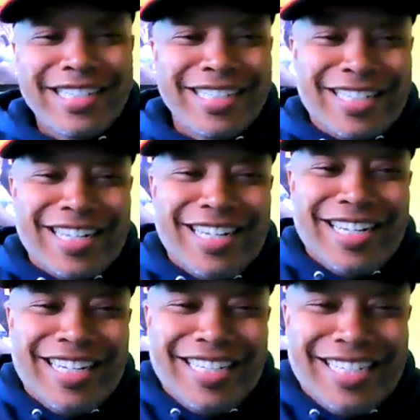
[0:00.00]

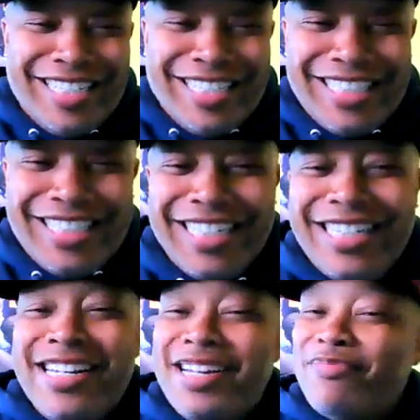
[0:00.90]

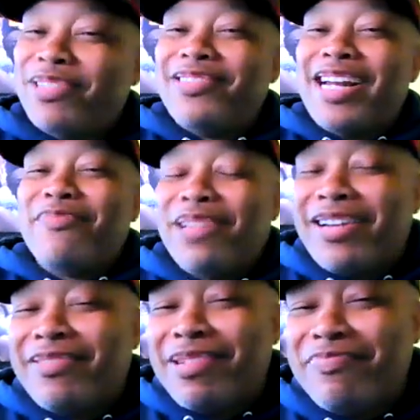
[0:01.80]
but you're not
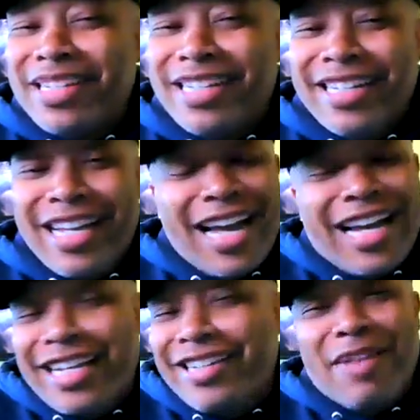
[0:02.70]
playing. You're